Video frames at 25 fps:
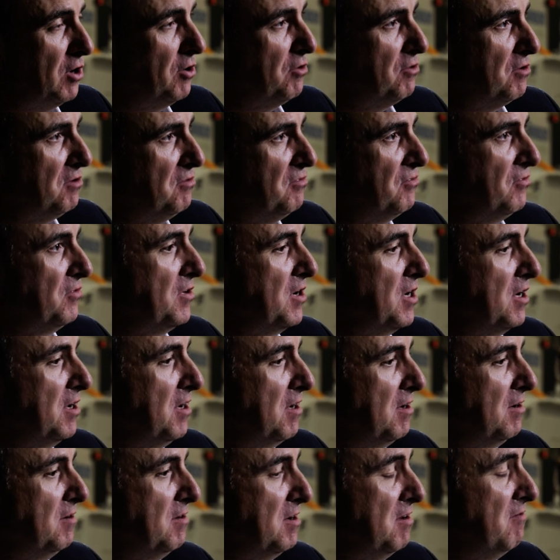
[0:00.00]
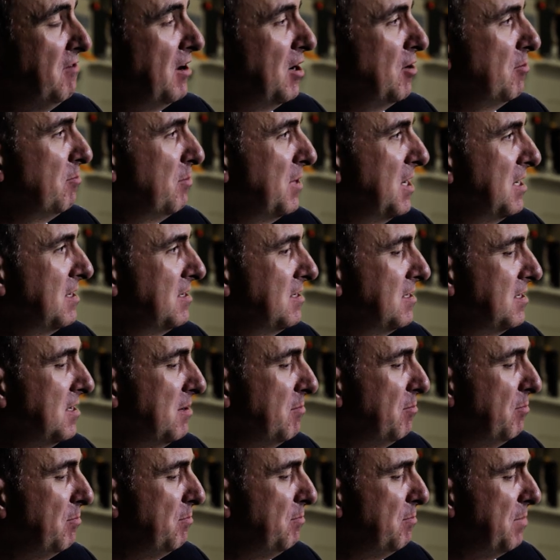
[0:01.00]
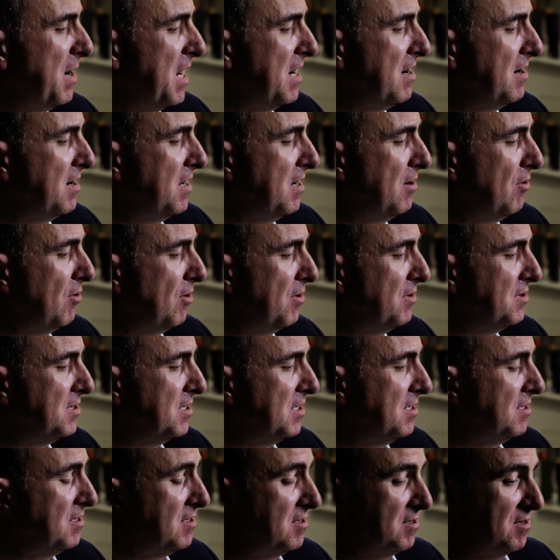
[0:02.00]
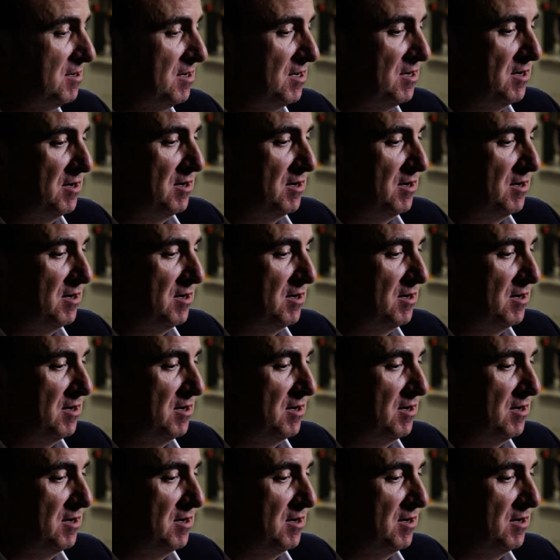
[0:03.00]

a lot of uh, developments depending on these